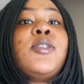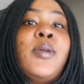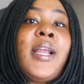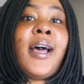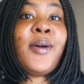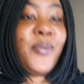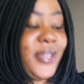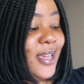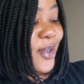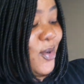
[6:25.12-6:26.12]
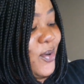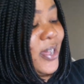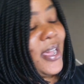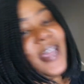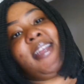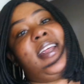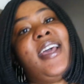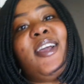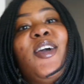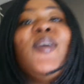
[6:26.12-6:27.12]
So now we can go ahead
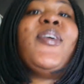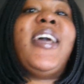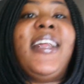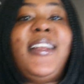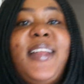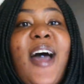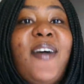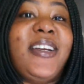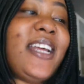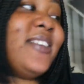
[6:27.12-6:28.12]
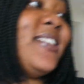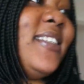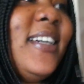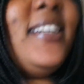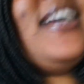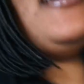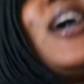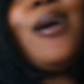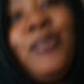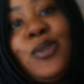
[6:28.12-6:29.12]
and go get our nails done.
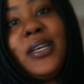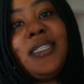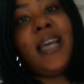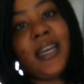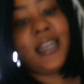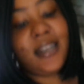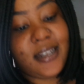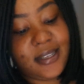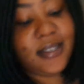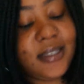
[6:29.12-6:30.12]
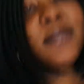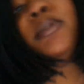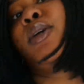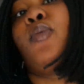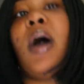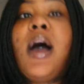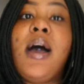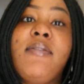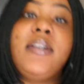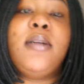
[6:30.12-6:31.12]
I'm so excited because it's been a while I
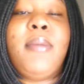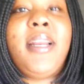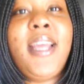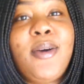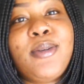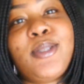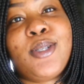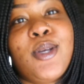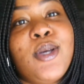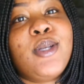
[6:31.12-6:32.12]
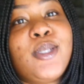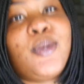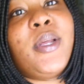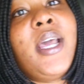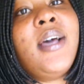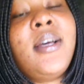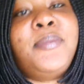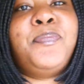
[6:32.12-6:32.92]
haven't done my nails. So yeah,